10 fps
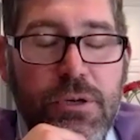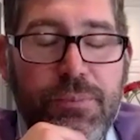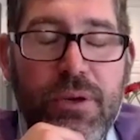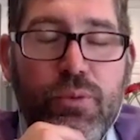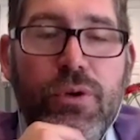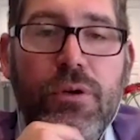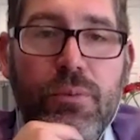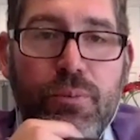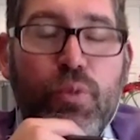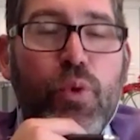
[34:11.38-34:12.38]
to be
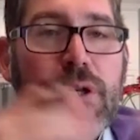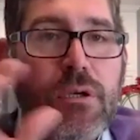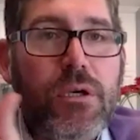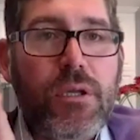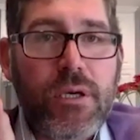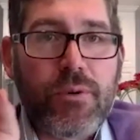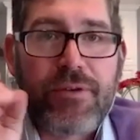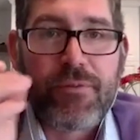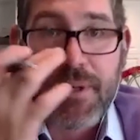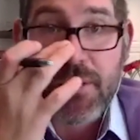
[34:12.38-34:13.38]
real, real clear
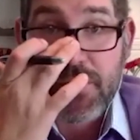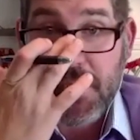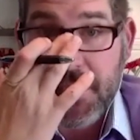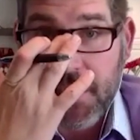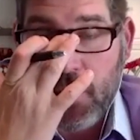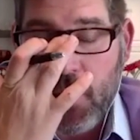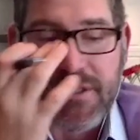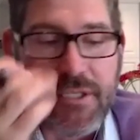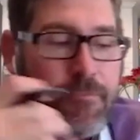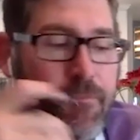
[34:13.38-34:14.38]
with everybody who's listening and
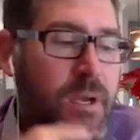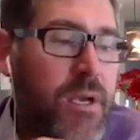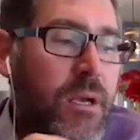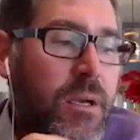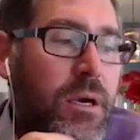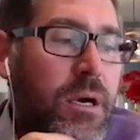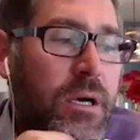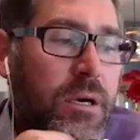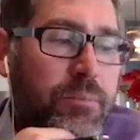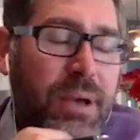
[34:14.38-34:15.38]
watching,
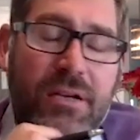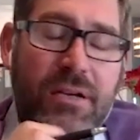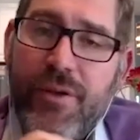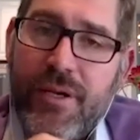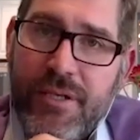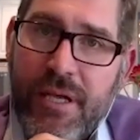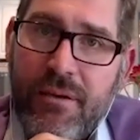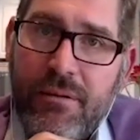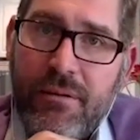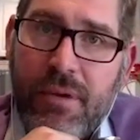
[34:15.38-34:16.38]
uh, back in
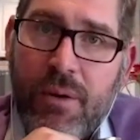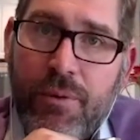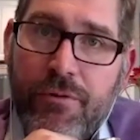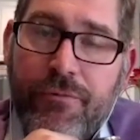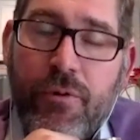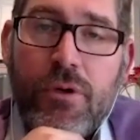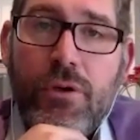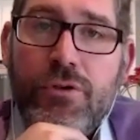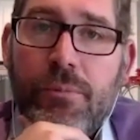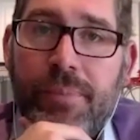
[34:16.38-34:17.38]
2008, I went through
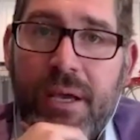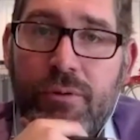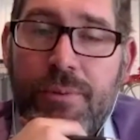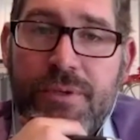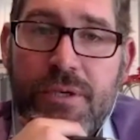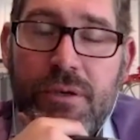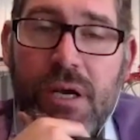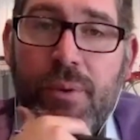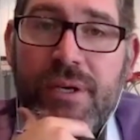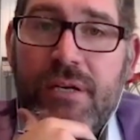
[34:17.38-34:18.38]
foreclosure and bankruptcy. I
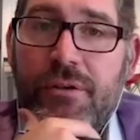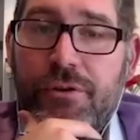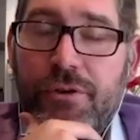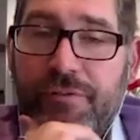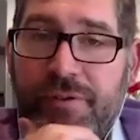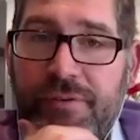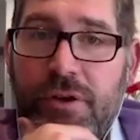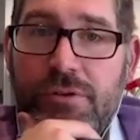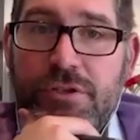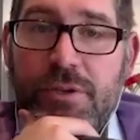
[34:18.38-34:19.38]
went down to
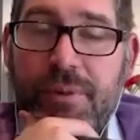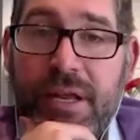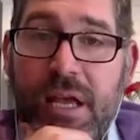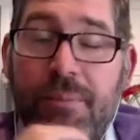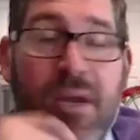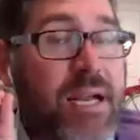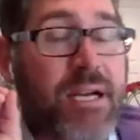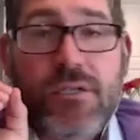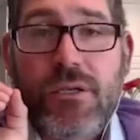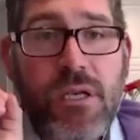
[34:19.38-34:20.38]
$35 to my name, and
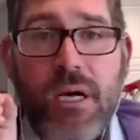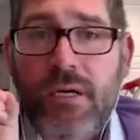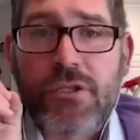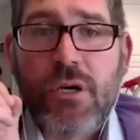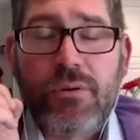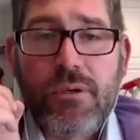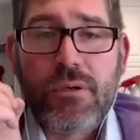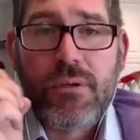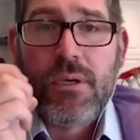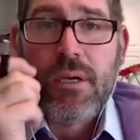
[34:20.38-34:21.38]
that is not a joke.
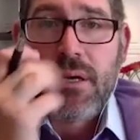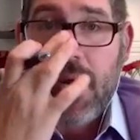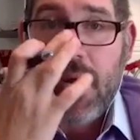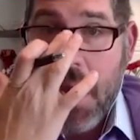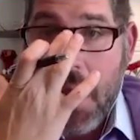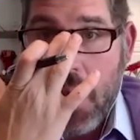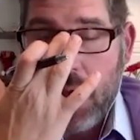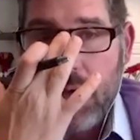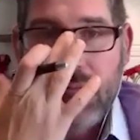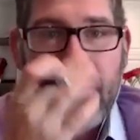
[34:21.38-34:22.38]

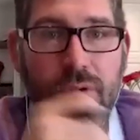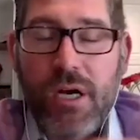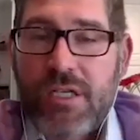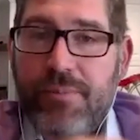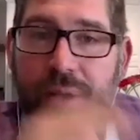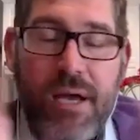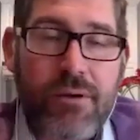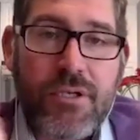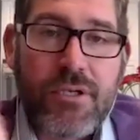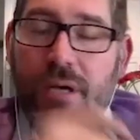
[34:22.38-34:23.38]
I lost my
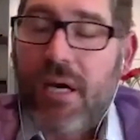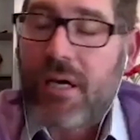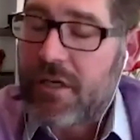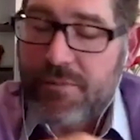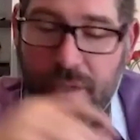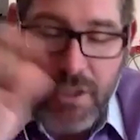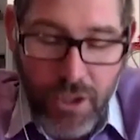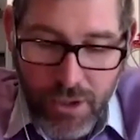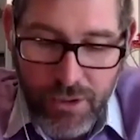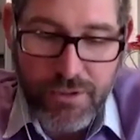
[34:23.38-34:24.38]
houses, I lost my
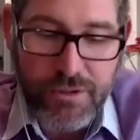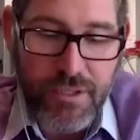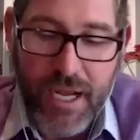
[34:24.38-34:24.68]
cars.